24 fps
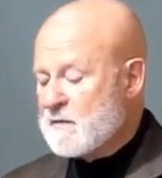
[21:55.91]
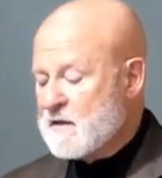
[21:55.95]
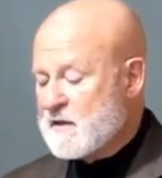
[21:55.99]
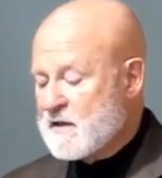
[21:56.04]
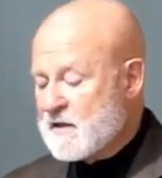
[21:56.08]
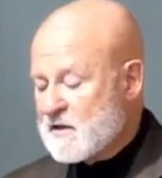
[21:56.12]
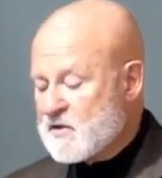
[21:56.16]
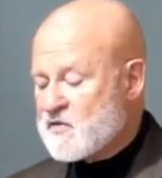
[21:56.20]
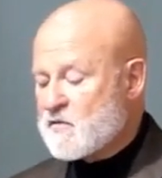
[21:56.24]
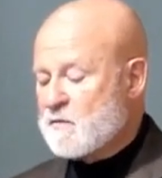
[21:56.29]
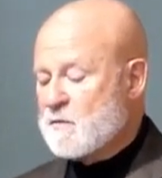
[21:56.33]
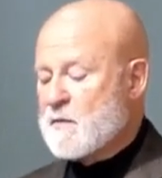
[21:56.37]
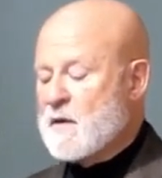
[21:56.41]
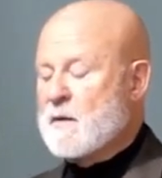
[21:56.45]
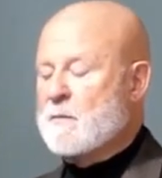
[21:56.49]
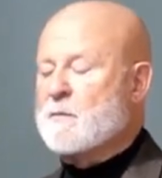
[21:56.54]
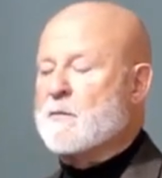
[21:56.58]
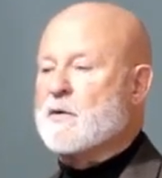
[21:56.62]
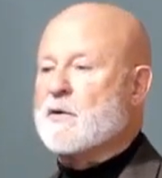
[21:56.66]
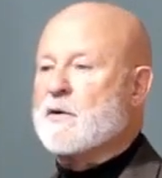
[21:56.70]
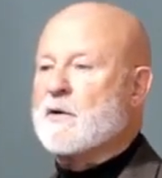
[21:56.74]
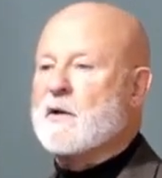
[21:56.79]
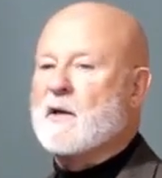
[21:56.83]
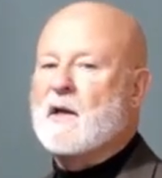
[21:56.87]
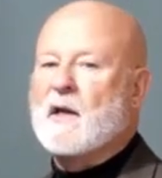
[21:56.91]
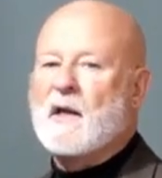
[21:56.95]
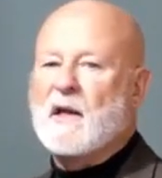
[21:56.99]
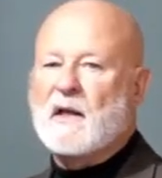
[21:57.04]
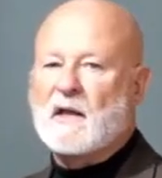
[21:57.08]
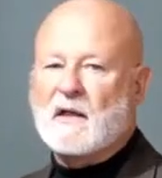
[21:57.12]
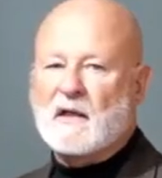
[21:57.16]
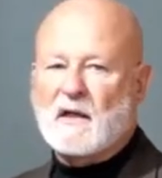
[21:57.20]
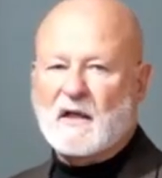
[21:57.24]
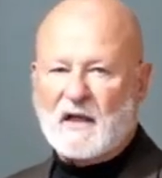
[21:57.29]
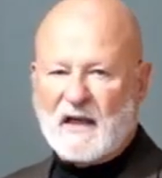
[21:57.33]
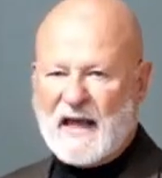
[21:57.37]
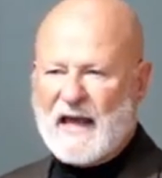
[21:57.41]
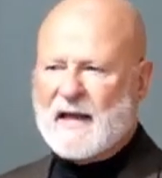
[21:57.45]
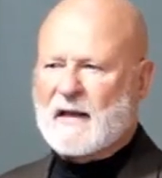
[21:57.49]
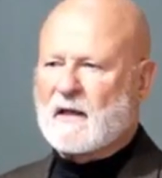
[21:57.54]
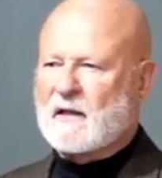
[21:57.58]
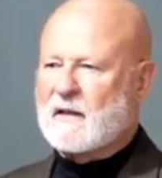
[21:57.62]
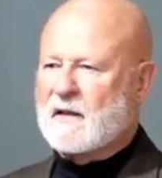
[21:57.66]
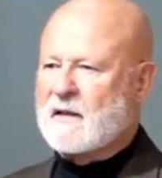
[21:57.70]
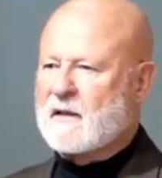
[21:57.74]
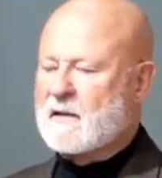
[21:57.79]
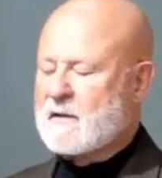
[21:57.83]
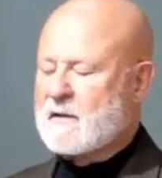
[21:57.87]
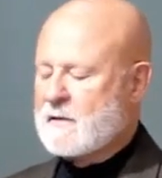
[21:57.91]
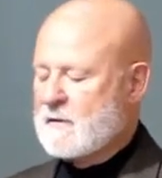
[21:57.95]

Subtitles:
dismembered and gladly.